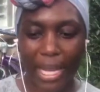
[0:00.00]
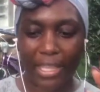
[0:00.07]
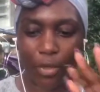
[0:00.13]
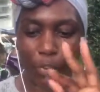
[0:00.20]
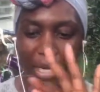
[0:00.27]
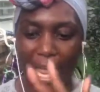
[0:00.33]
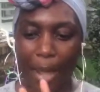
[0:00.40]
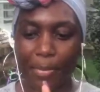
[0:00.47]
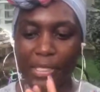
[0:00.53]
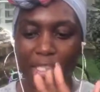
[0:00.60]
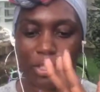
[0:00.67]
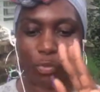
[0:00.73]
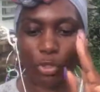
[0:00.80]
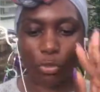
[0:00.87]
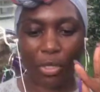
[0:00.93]
And then what happens
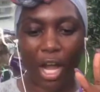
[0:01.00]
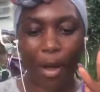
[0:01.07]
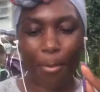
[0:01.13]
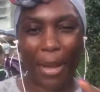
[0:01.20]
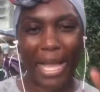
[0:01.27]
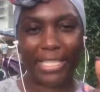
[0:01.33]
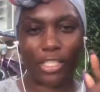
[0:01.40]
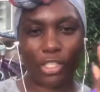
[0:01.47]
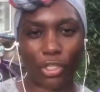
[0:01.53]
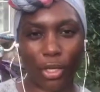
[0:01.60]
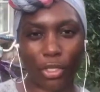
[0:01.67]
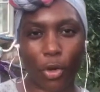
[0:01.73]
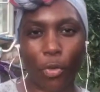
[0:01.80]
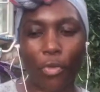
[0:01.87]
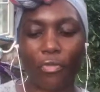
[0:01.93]
is when you come back to
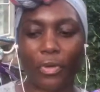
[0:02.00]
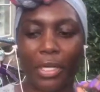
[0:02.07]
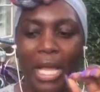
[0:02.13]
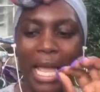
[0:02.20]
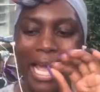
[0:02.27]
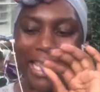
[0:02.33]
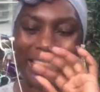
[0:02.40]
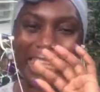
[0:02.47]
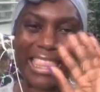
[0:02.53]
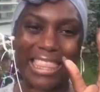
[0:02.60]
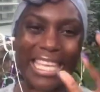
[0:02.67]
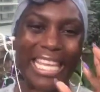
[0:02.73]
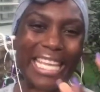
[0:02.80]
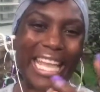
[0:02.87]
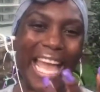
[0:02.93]
start over, the
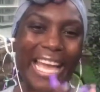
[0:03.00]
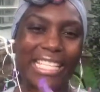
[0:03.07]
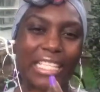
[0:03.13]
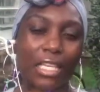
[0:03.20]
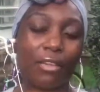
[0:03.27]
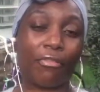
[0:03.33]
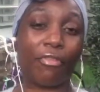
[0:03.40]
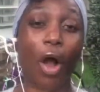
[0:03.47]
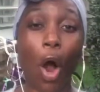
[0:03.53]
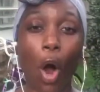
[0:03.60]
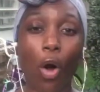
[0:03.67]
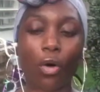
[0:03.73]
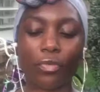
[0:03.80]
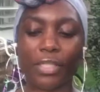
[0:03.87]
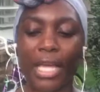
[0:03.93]
thing has
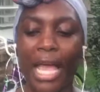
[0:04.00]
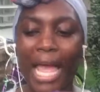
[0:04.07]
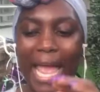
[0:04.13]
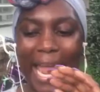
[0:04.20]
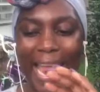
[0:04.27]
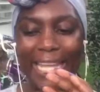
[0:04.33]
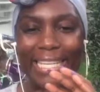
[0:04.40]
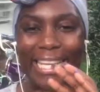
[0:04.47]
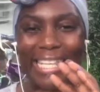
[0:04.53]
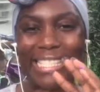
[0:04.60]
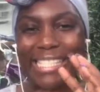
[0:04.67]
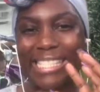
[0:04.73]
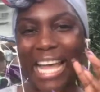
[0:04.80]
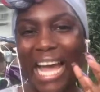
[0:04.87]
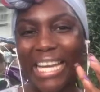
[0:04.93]
evolved, and
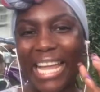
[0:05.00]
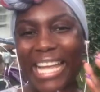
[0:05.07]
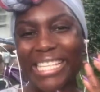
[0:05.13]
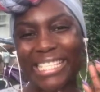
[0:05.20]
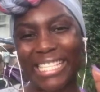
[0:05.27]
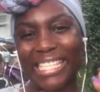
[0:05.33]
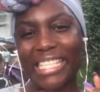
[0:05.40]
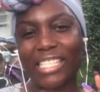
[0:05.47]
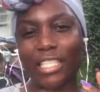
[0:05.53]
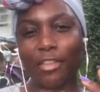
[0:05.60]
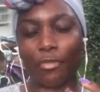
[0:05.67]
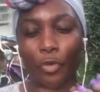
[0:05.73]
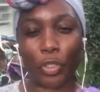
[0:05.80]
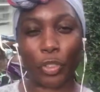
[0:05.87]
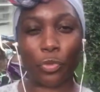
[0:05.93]
it's not as easy
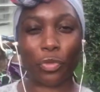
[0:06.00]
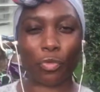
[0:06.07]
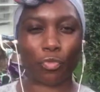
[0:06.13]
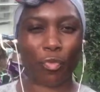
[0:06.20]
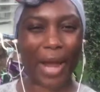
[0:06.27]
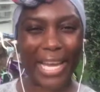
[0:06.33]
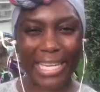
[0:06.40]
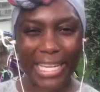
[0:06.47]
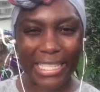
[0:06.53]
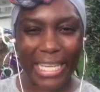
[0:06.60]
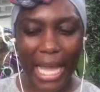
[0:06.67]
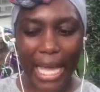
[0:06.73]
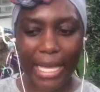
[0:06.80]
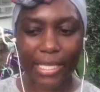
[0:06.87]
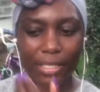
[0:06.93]
for you to
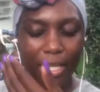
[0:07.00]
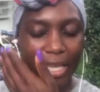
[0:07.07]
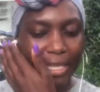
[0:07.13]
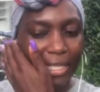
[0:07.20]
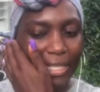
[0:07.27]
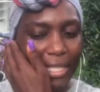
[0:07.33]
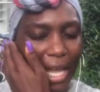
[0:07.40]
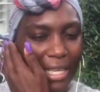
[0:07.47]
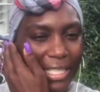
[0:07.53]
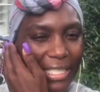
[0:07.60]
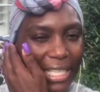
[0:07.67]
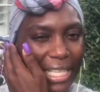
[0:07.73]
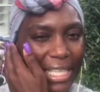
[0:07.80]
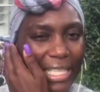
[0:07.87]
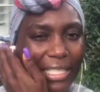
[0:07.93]
recognize, and it's not
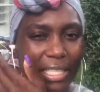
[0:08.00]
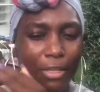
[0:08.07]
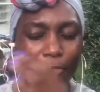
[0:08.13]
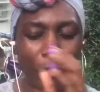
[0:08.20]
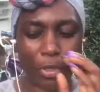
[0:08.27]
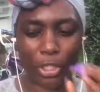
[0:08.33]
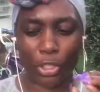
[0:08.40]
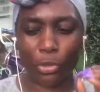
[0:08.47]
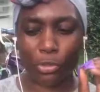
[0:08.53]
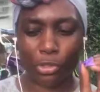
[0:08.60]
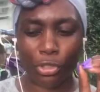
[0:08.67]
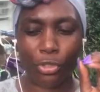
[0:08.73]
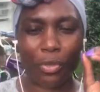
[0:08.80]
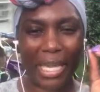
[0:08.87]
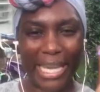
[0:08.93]
as easy for you
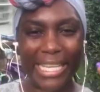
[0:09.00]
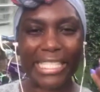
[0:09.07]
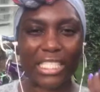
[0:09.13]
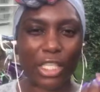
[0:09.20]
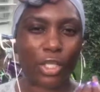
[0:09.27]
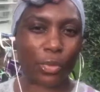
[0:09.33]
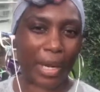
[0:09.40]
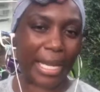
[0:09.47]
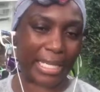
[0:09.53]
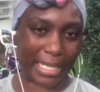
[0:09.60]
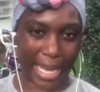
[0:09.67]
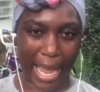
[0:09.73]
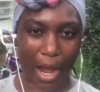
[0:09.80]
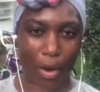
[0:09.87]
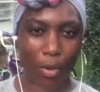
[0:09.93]
to integrate
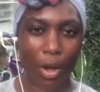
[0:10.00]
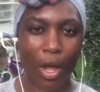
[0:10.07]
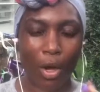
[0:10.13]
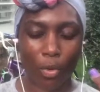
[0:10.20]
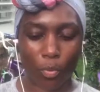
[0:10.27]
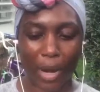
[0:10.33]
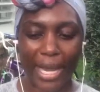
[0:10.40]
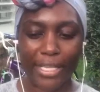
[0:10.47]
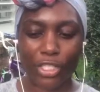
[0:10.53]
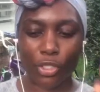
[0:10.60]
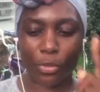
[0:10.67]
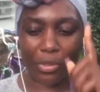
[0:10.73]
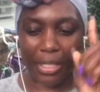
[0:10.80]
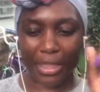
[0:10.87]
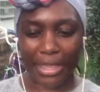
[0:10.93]
now, right?
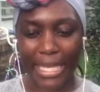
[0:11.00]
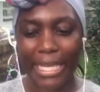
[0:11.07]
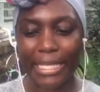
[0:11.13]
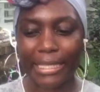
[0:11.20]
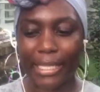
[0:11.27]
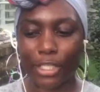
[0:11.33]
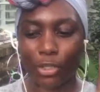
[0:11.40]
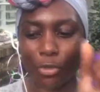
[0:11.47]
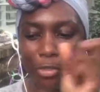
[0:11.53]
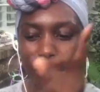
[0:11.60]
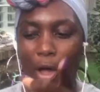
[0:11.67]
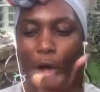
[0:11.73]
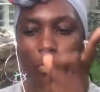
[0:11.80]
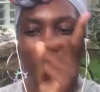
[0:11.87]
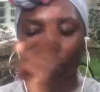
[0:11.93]
So the thing that you
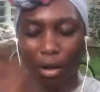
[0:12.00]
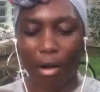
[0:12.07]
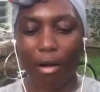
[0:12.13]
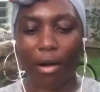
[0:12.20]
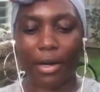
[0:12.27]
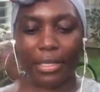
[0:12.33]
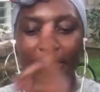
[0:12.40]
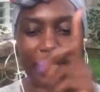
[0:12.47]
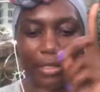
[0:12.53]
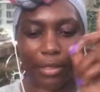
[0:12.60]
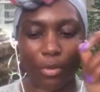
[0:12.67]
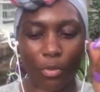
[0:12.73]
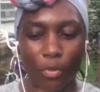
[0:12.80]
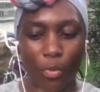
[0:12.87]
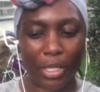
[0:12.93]
thought was hard
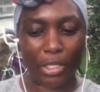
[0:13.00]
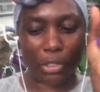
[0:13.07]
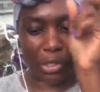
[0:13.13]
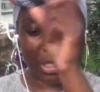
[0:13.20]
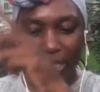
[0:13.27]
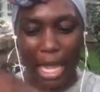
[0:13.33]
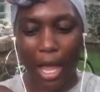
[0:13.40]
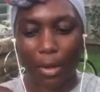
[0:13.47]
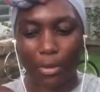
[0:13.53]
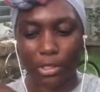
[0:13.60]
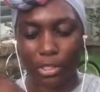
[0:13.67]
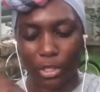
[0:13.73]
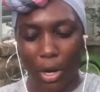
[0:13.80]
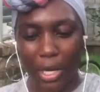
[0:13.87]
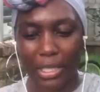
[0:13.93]
when you
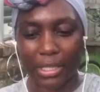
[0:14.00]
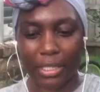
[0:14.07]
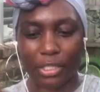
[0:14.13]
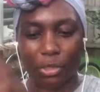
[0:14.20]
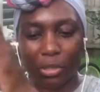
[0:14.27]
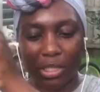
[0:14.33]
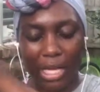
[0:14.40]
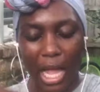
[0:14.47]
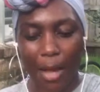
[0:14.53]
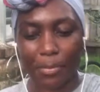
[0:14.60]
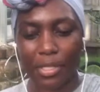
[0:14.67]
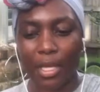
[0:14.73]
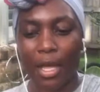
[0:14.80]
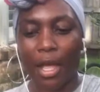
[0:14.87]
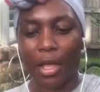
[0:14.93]
started and you
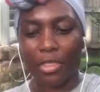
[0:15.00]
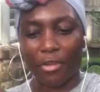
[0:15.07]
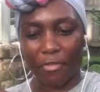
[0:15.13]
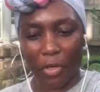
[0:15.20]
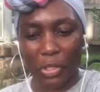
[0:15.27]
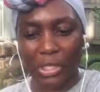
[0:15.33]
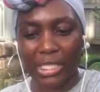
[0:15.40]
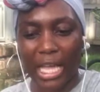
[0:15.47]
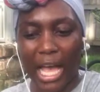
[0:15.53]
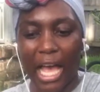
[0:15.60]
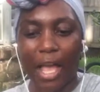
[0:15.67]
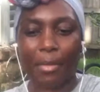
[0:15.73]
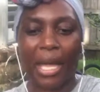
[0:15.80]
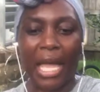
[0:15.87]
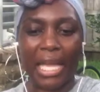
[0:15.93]
stopped the first
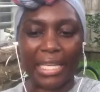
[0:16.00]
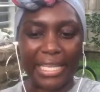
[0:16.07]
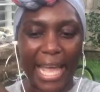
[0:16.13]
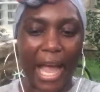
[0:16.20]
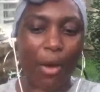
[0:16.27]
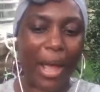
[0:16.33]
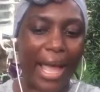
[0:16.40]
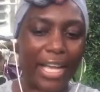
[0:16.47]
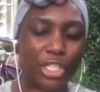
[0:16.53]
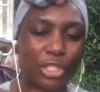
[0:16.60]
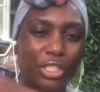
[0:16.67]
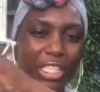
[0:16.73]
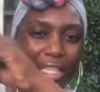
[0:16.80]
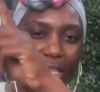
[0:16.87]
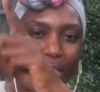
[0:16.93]
time, now
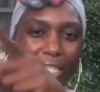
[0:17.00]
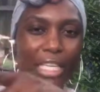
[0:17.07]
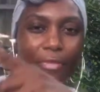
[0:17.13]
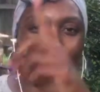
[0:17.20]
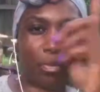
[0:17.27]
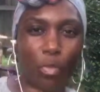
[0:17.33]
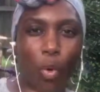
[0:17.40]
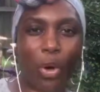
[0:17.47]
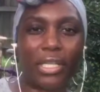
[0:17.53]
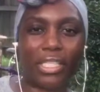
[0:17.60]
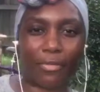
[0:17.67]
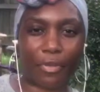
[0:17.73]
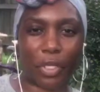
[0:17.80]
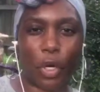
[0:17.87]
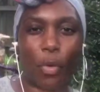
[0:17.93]
actually is even more
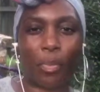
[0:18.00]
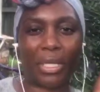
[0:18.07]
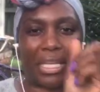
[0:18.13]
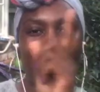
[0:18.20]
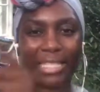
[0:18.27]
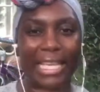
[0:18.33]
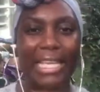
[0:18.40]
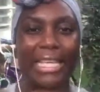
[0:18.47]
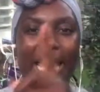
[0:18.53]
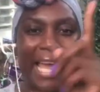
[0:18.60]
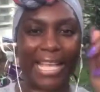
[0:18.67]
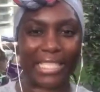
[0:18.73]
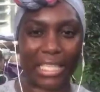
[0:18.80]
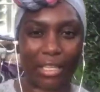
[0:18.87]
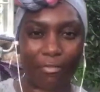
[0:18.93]
difficult because it
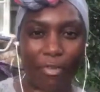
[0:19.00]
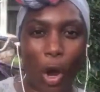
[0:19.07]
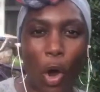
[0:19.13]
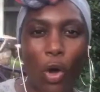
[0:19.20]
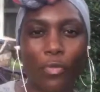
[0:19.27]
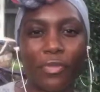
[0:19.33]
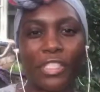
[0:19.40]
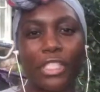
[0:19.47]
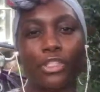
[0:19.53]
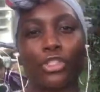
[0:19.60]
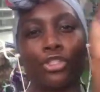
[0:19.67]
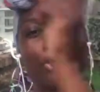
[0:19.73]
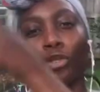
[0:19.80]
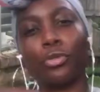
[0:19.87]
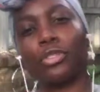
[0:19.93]
has evolved since
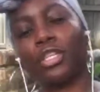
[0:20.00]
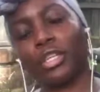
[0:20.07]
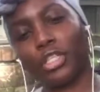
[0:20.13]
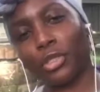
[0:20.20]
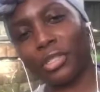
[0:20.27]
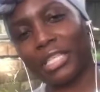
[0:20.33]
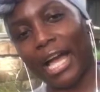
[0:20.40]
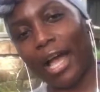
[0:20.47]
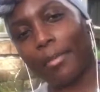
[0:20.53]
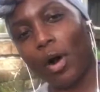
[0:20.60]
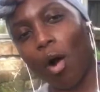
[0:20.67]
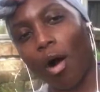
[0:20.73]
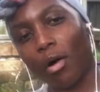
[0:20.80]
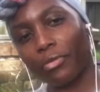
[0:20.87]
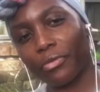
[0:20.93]
you took your time
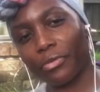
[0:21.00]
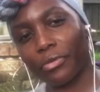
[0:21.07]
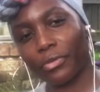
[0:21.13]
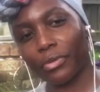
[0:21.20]
off.